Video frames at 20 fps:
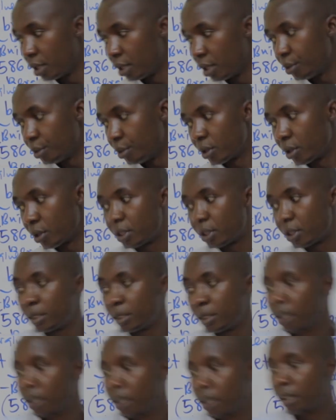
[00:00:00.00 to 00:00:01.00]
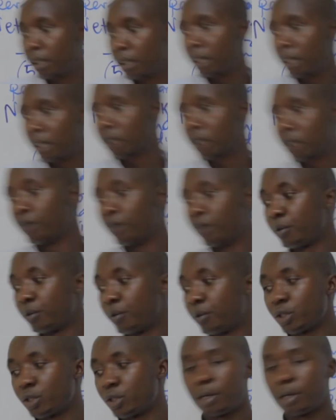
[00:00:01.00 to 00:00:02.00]
in the additional
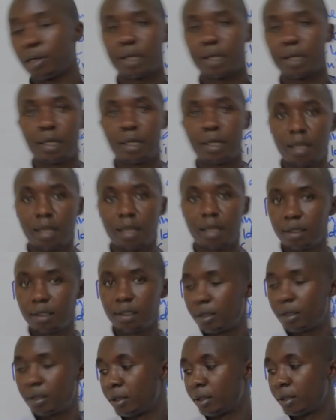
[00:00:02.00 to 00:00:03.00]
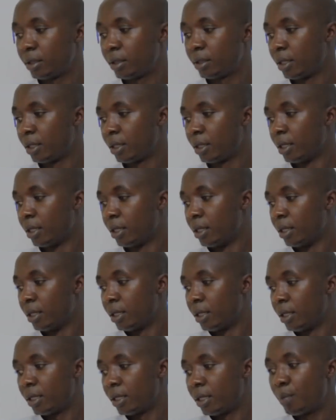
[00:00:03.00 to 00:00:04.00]
information number 3 that
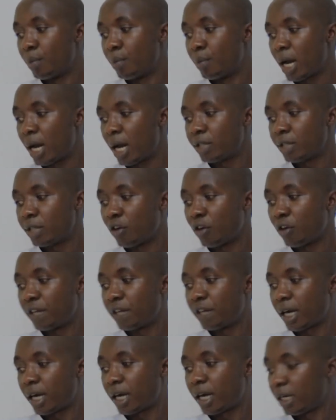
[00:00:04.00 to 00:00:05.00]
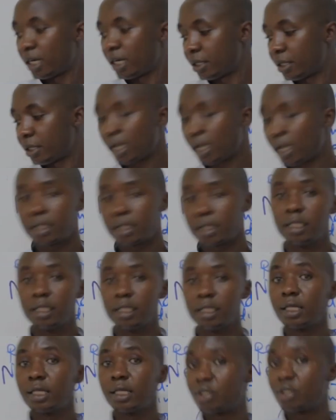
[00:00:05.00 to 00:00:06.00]
the balance of the current tax
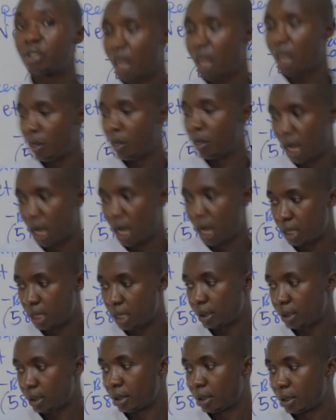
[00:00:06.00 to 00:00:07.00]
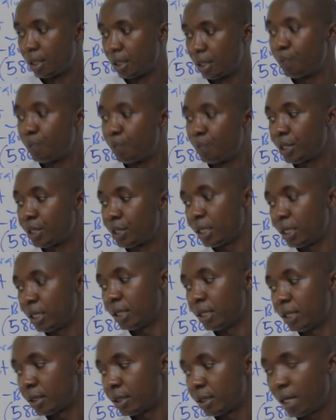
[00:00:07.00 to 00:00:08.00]
in the trial balance
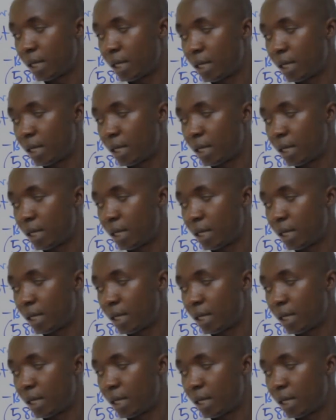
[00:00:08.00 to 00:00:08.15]
represents the